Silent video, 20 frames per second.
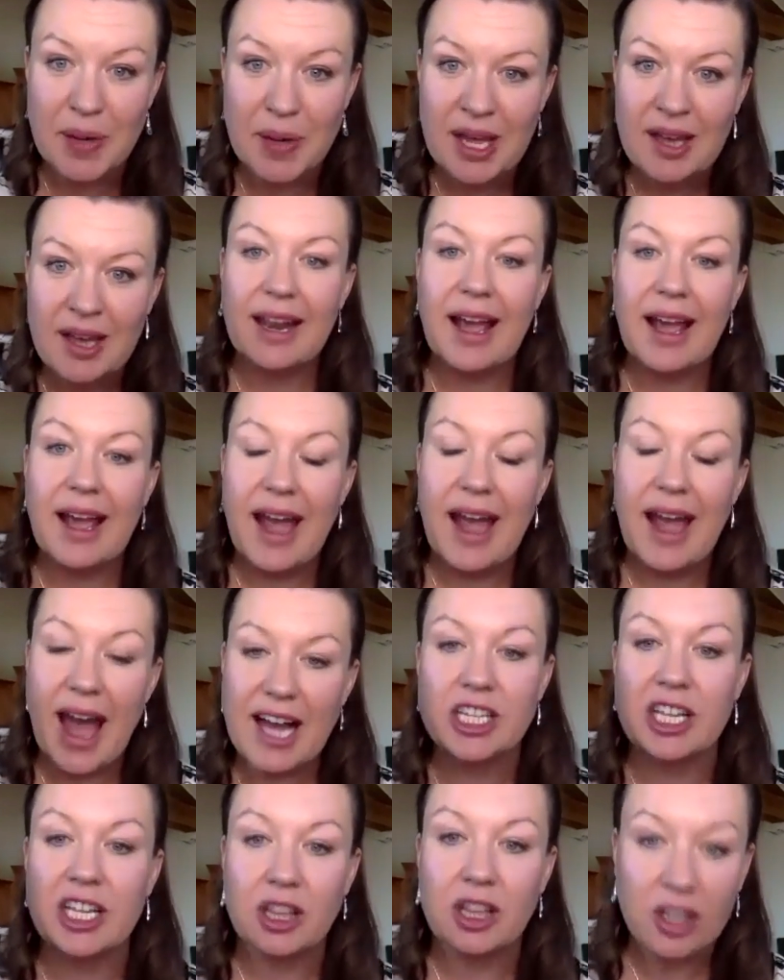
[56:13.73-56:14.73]
that I
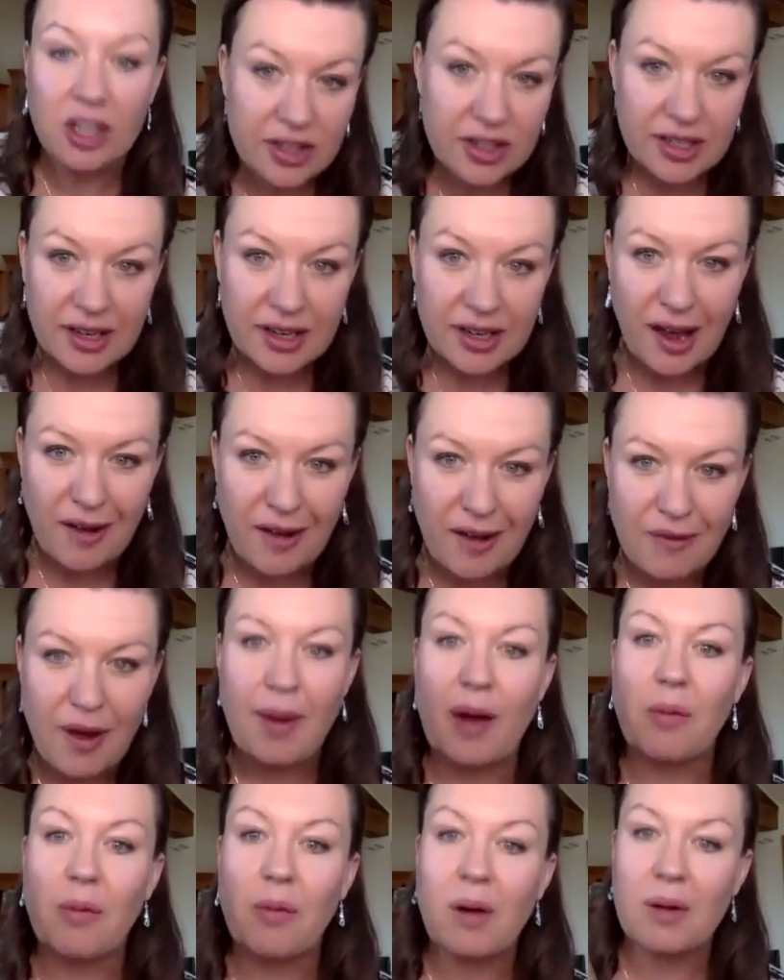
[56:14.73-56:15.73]
actually learned enough
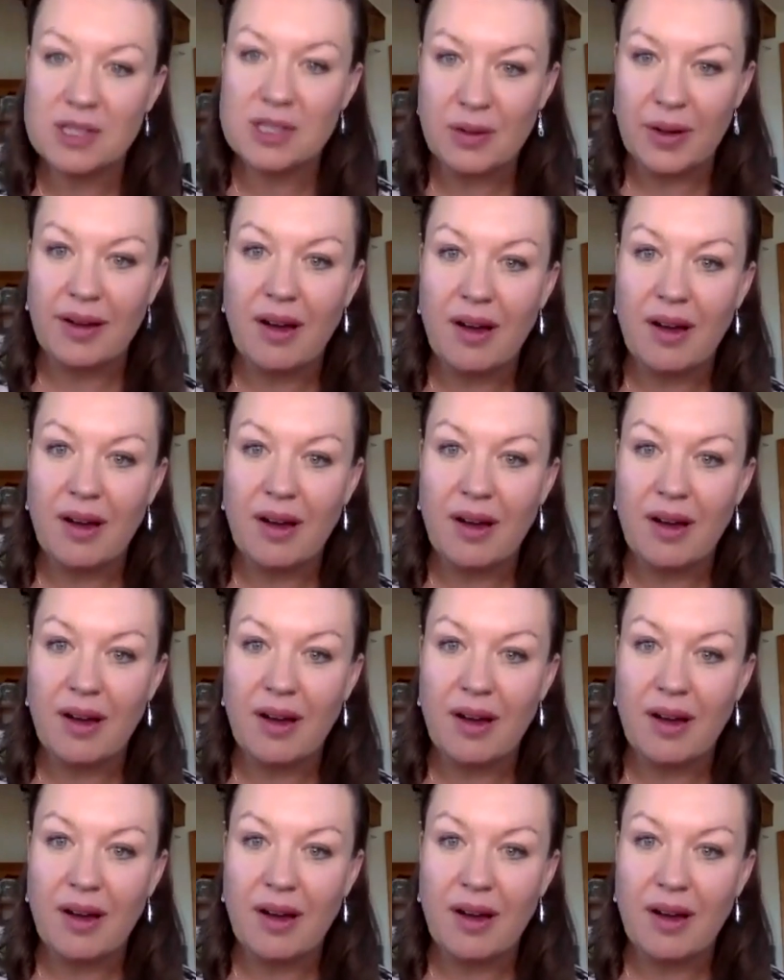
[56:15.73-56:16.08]
about what was going